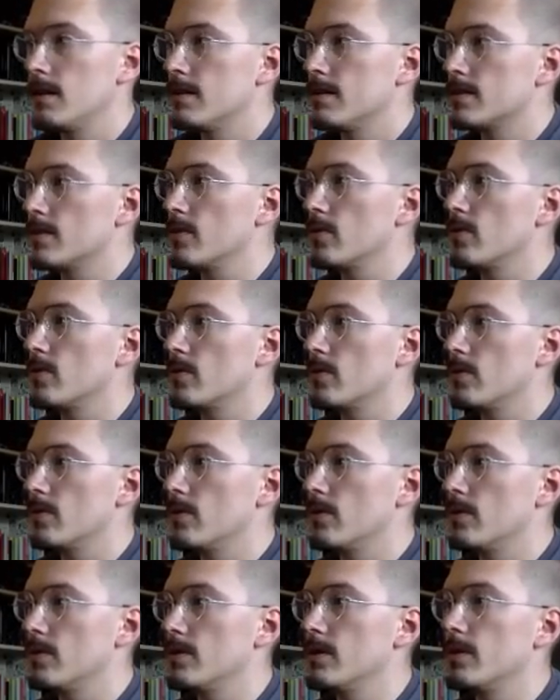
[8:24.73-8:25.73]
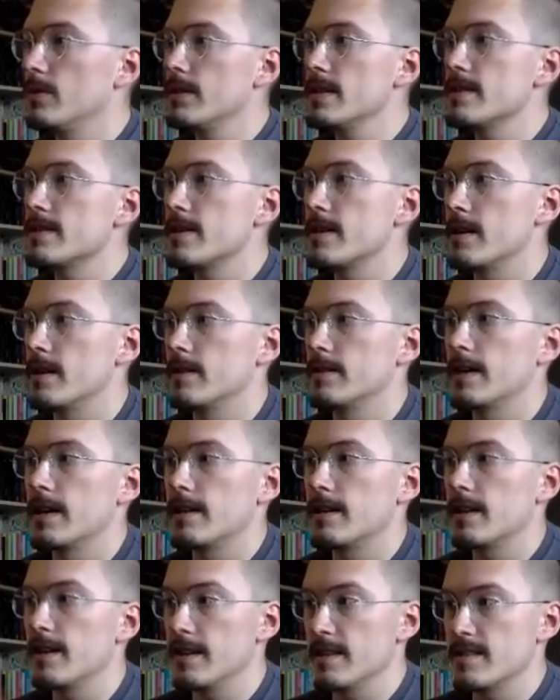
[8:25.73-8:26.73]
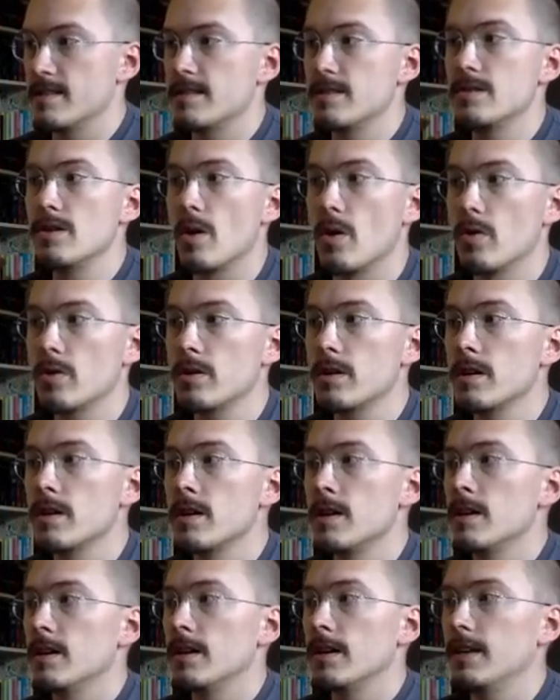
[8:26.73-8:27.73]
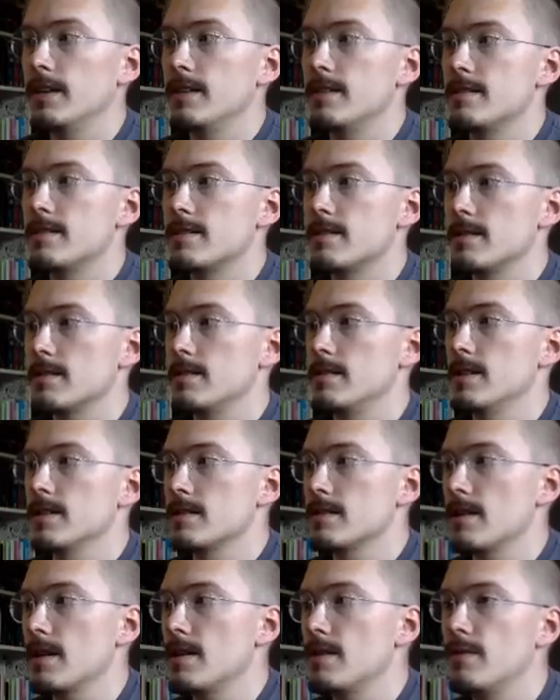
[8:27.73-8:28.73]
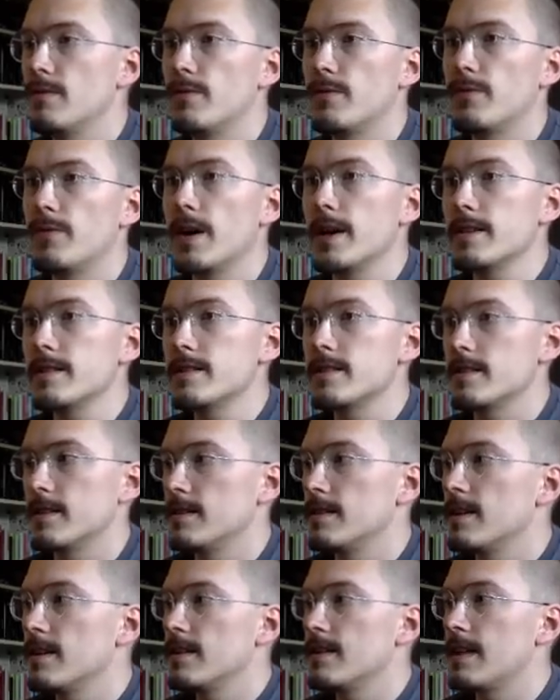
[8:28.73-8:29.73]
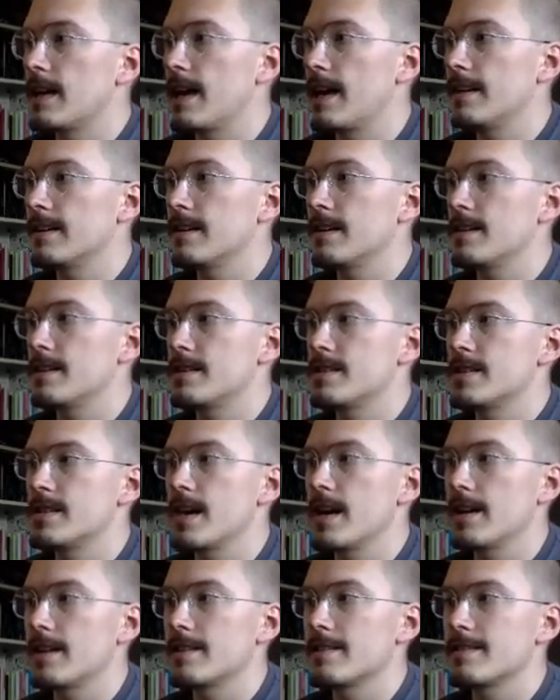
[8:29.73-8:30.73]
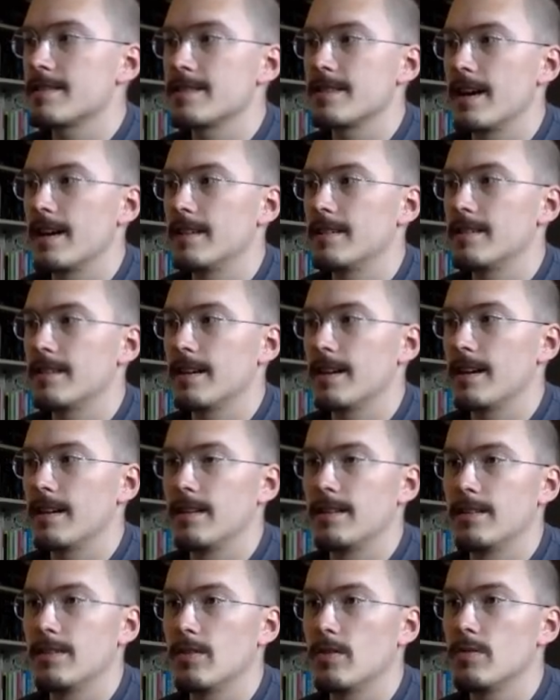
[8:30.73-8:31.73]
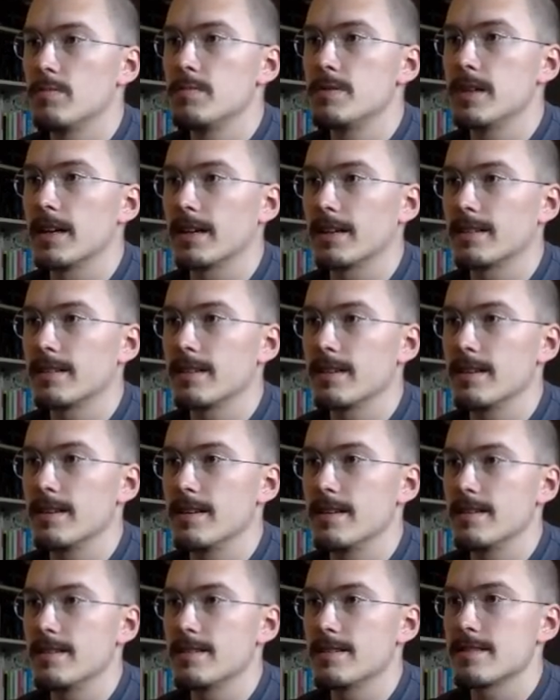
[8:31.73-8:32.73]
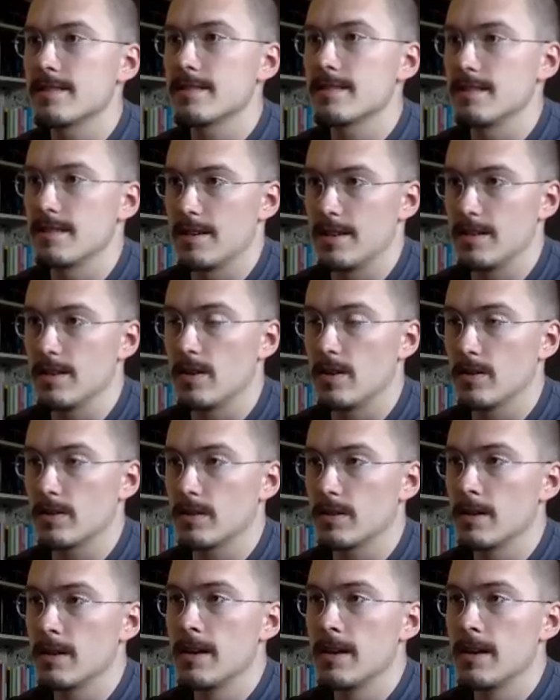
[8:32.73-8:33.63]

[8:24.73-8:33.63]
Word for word: So notice here that isDog is just a function that checks that an object is a dog.